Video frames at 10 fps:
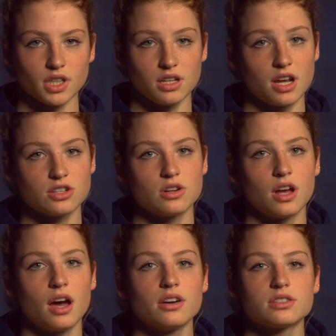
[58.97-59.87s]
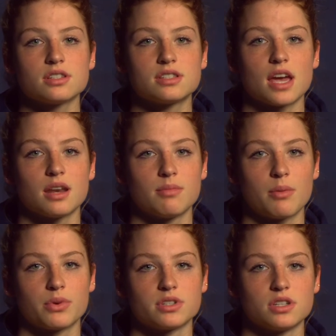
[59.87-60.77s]
National Honor Society
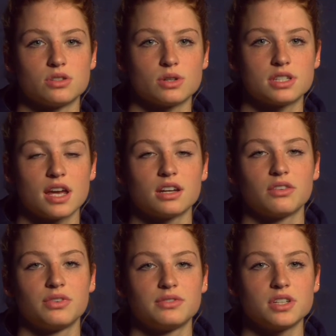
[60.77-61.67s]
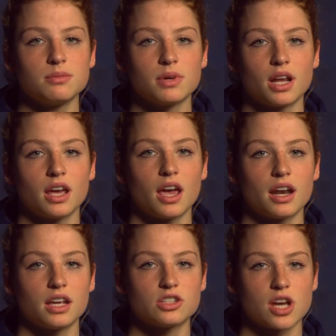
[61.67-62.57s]
members need to attend a 15-minute
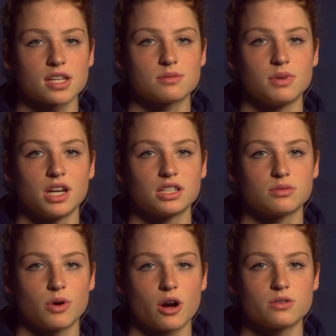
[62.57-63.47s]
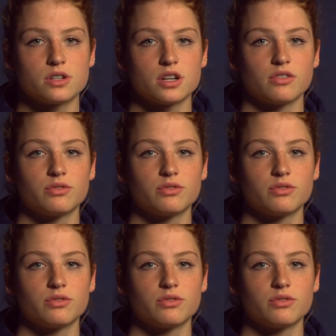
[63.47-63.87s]
NHS meeting tomorrow during